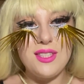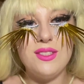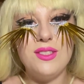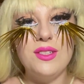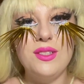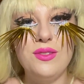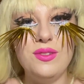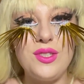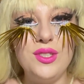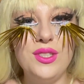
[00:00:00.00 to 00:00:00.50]

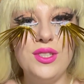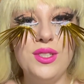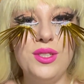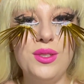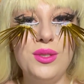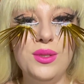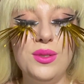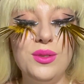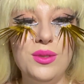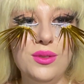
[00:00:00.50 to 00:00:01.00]
know what to
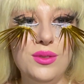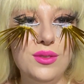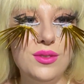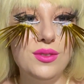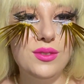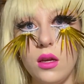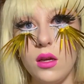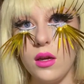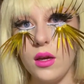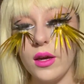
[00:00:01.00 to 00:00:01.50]
do.
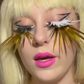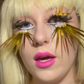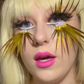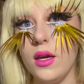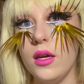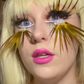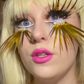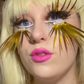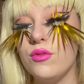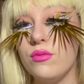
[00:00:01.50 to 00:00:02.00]
Okay,
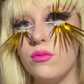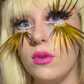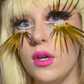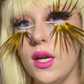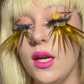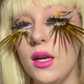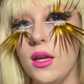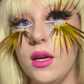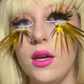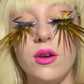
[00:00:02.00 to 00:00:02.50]
it's
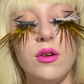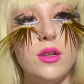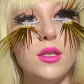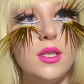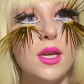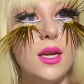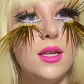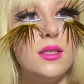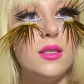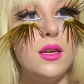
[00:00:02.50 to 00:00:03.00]
really
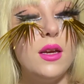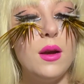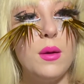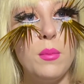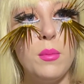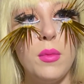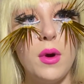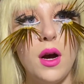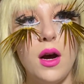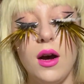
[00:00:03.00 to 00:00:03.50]

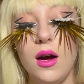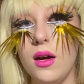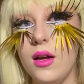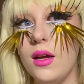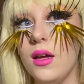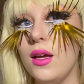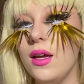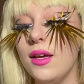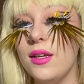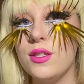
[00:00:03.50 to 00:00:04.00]
irritating, but
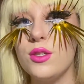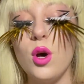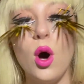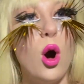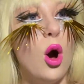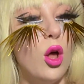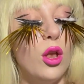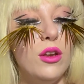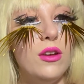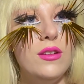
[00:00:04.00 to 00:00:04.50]
it's
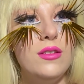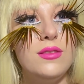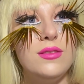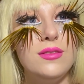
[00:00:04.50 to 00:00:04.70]
on.